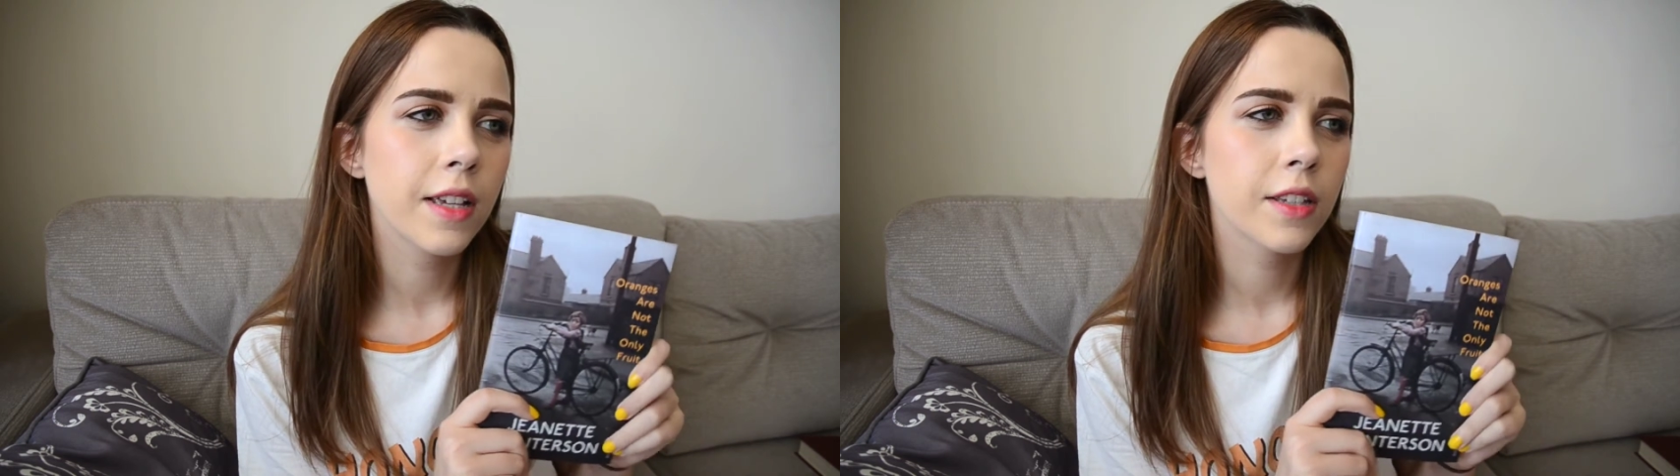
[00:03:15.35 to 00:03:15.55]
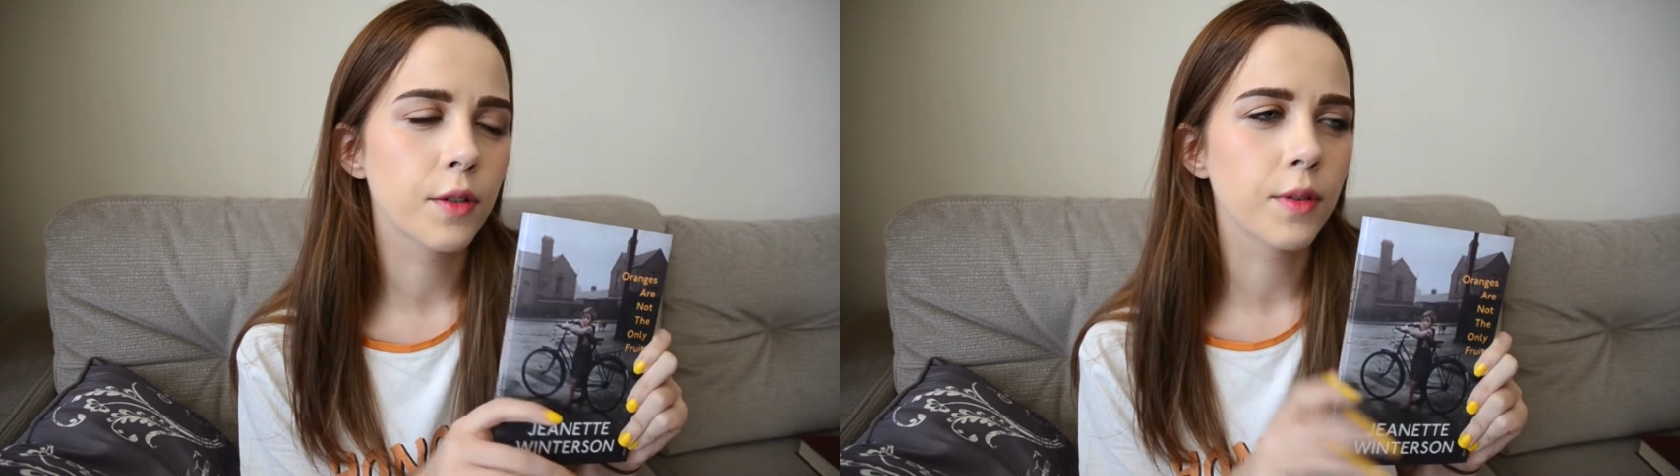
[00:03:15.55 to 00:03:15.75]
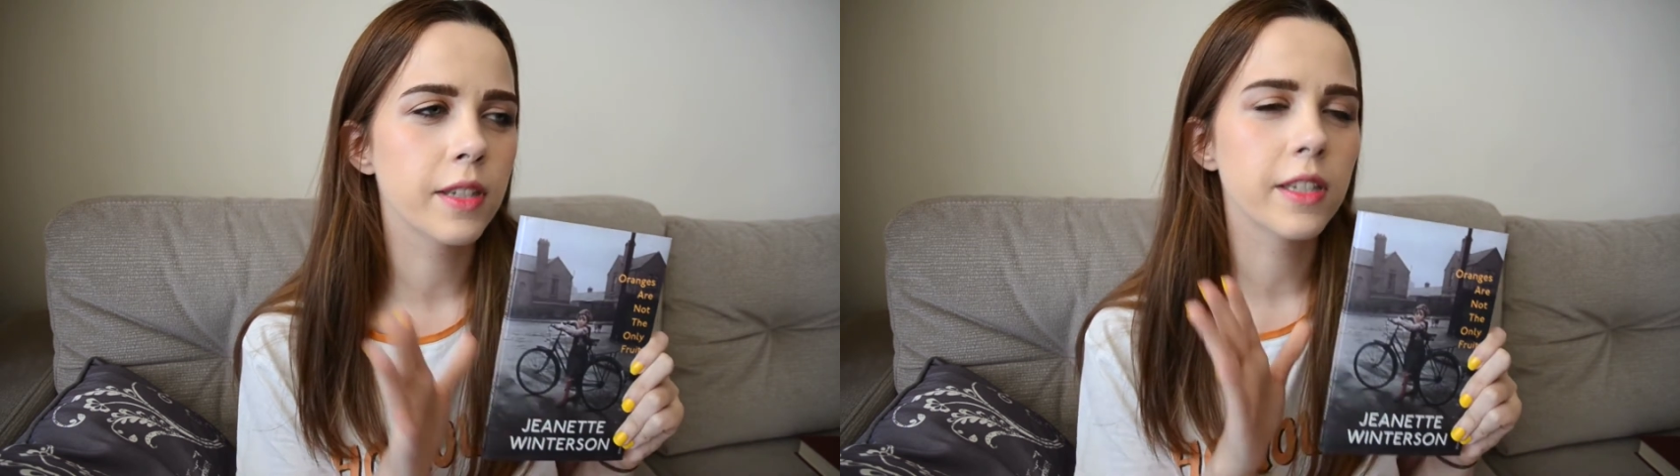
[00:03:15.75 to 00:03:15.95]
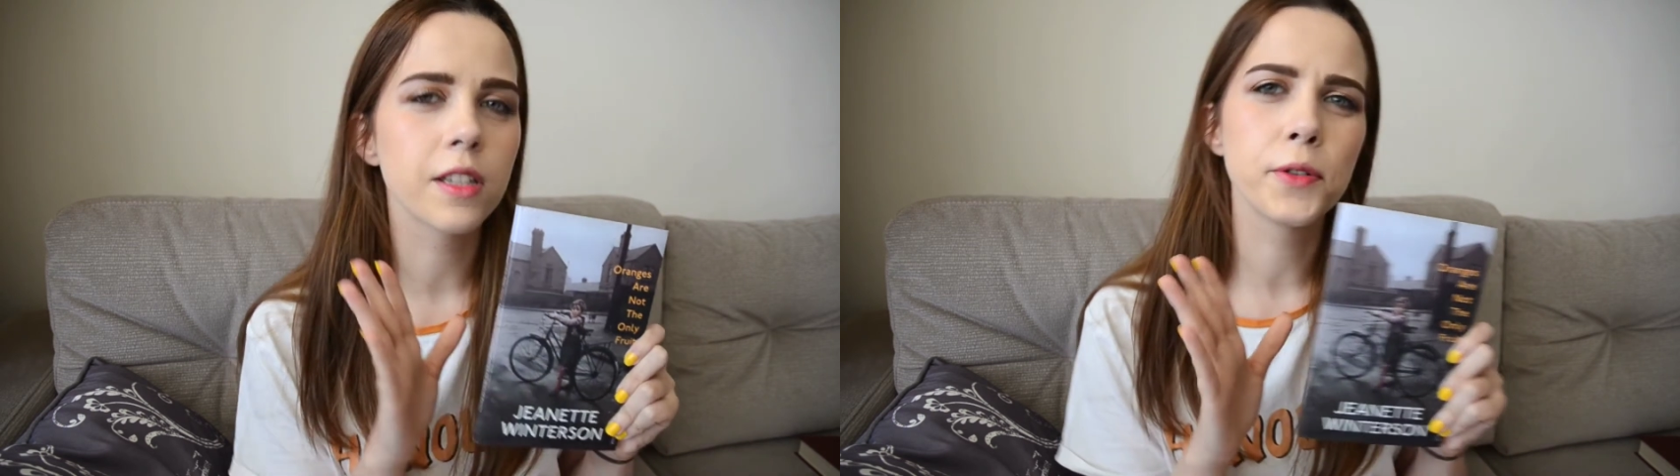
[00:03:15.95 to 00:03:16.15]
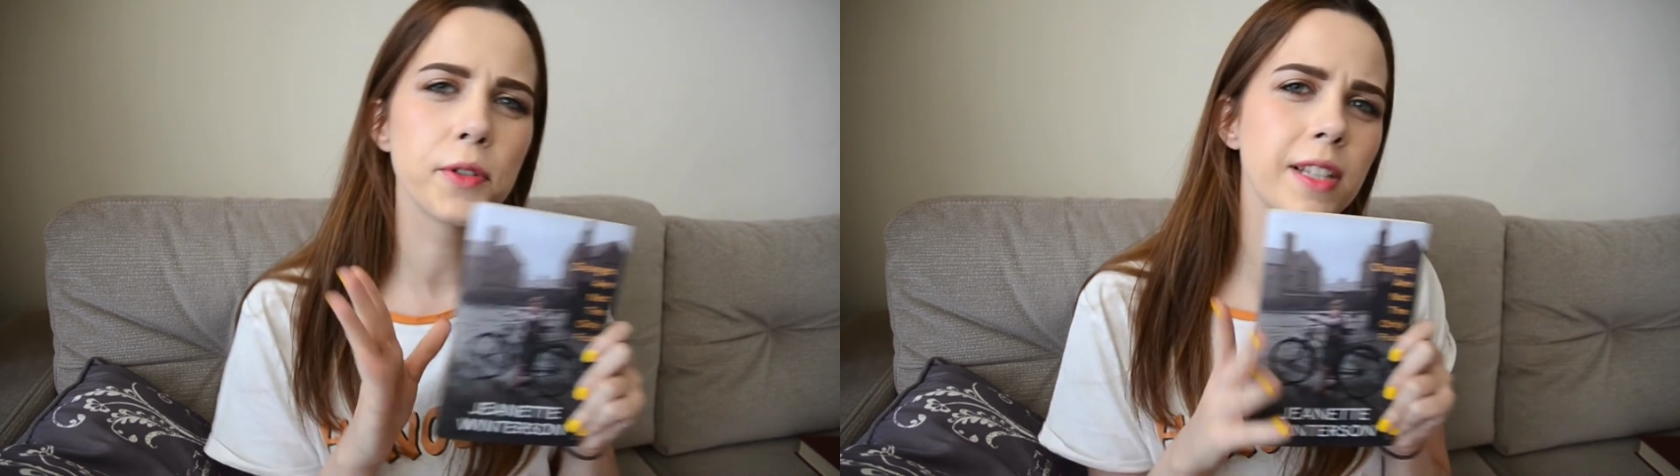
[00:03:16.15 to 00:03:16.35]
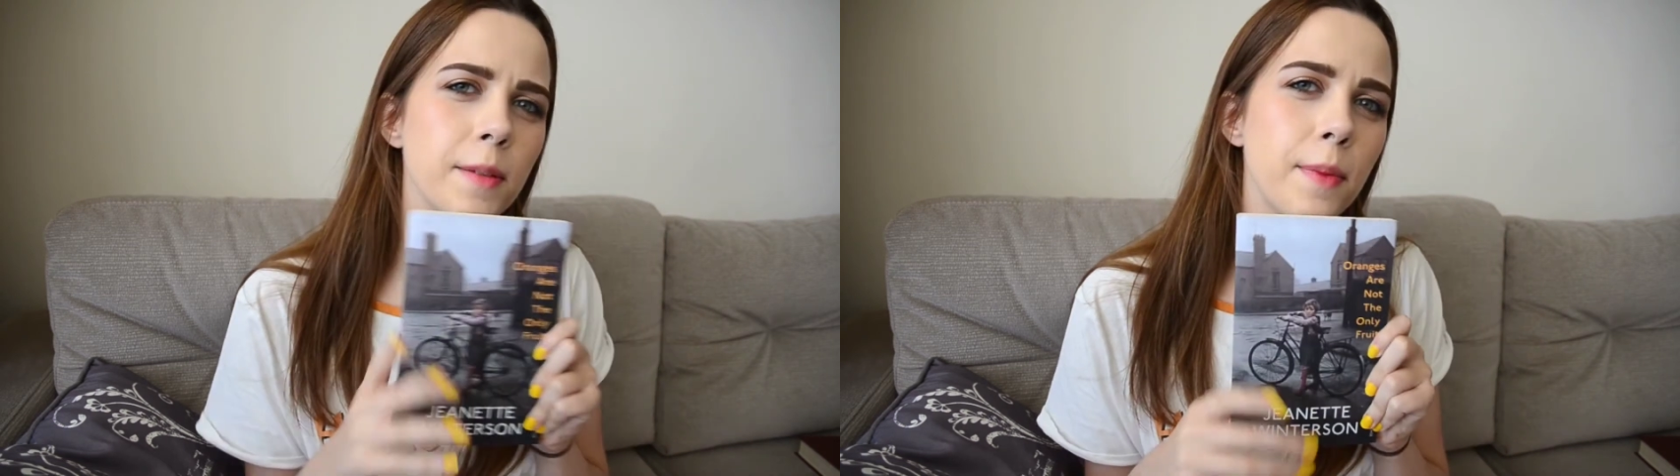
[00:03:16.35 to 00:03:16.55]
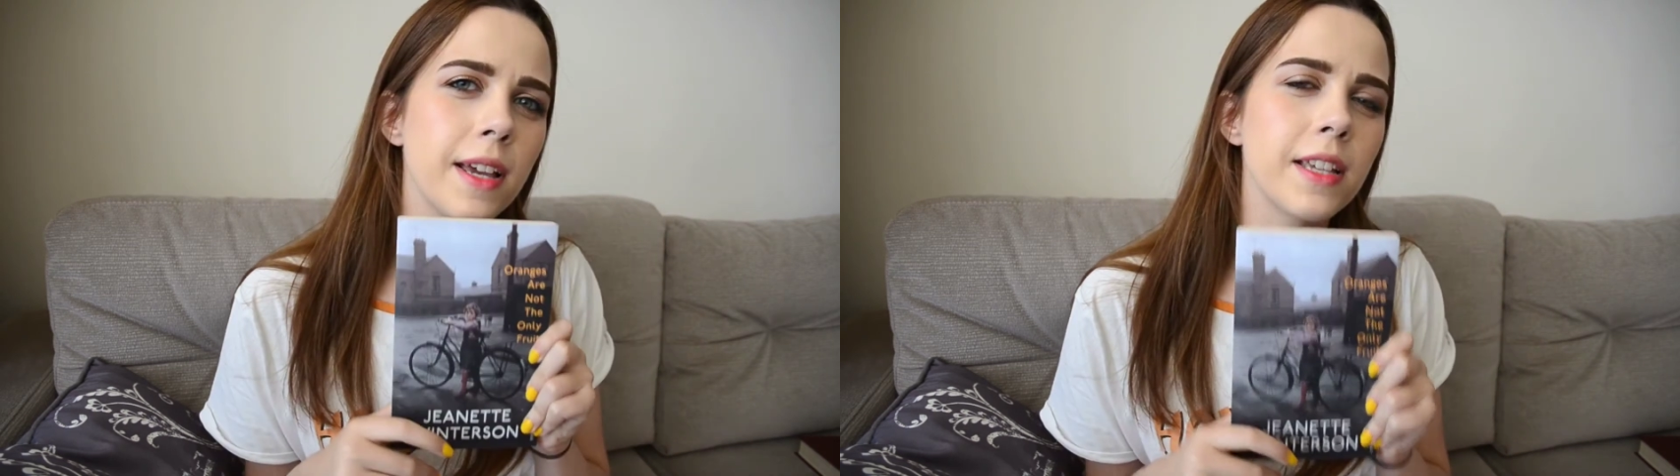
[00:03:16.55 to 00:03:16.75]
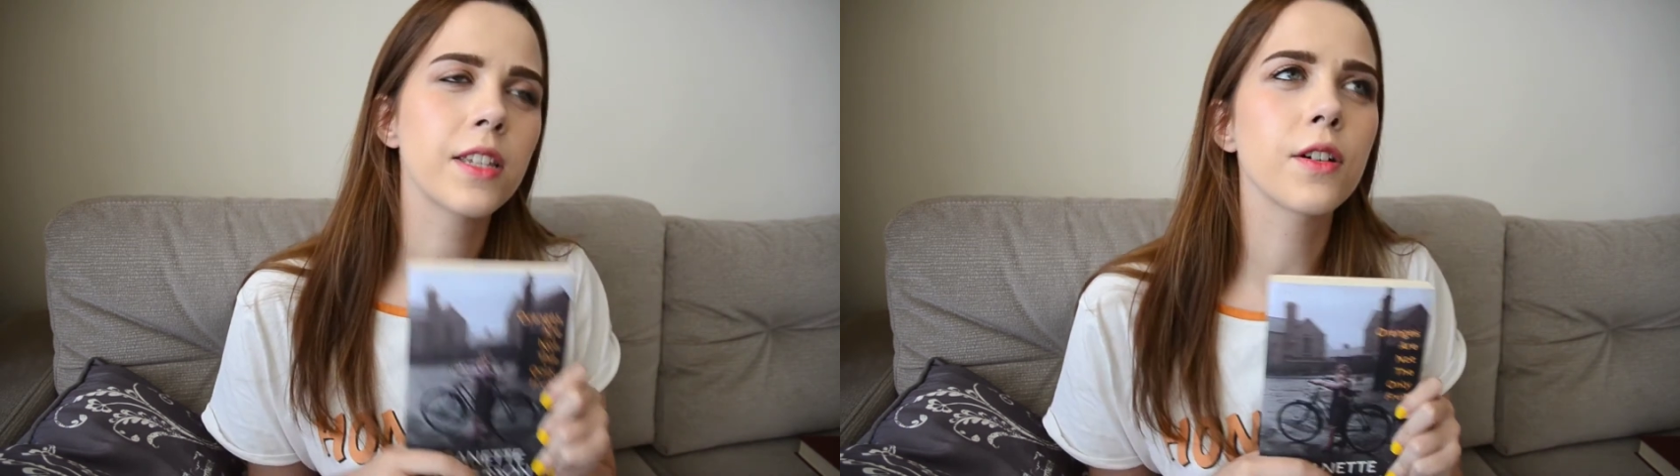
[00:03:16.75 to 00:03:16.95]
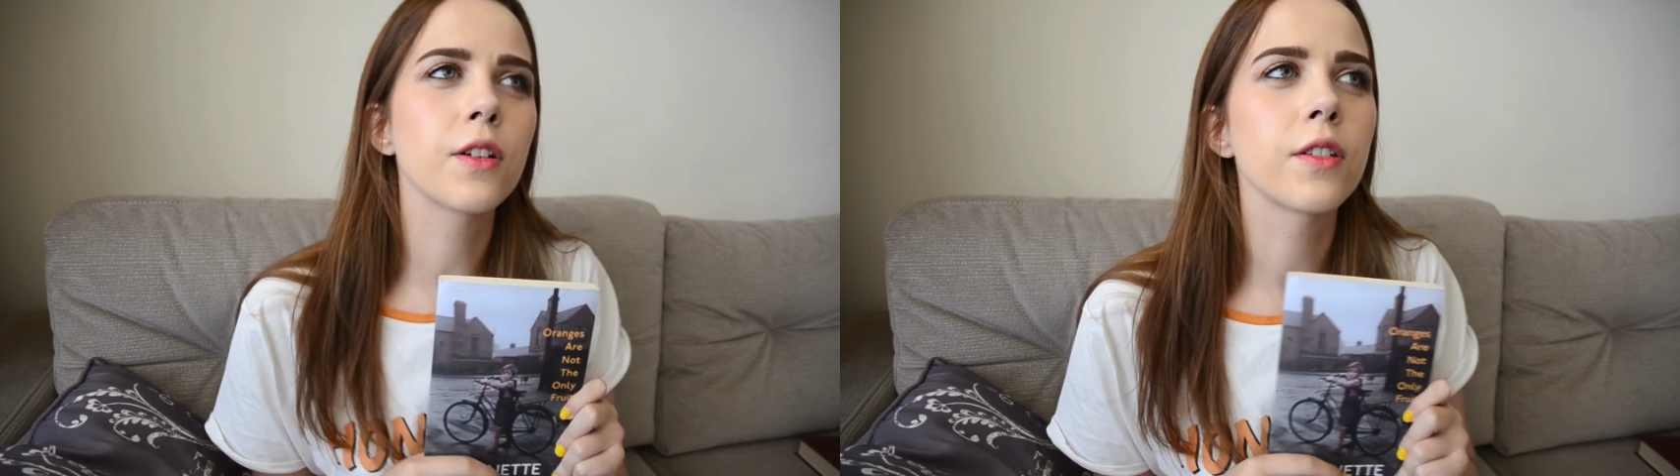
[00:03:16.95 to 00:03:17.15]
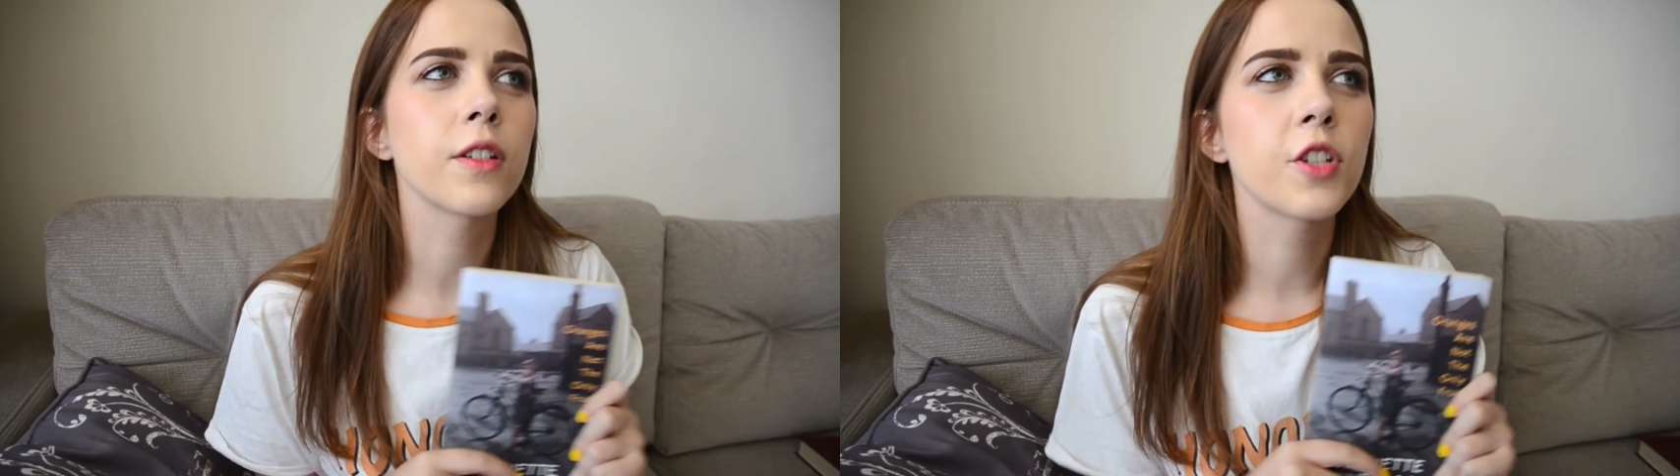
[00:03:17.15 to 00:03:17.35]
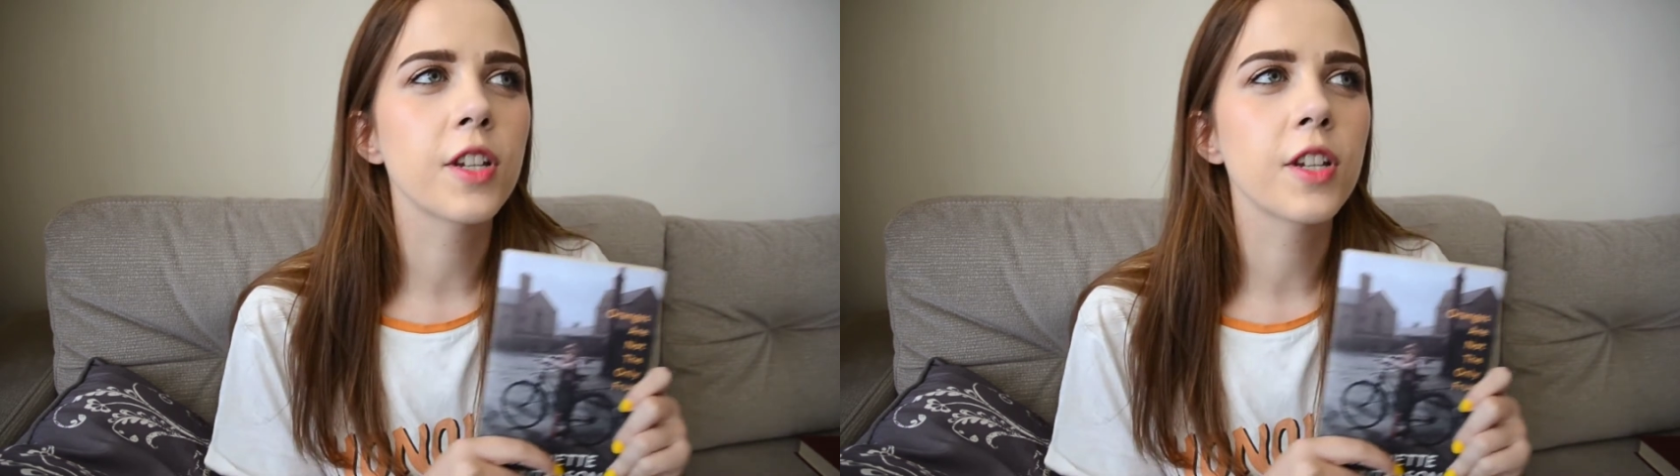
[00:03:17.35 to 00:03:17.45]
So this is loosely based on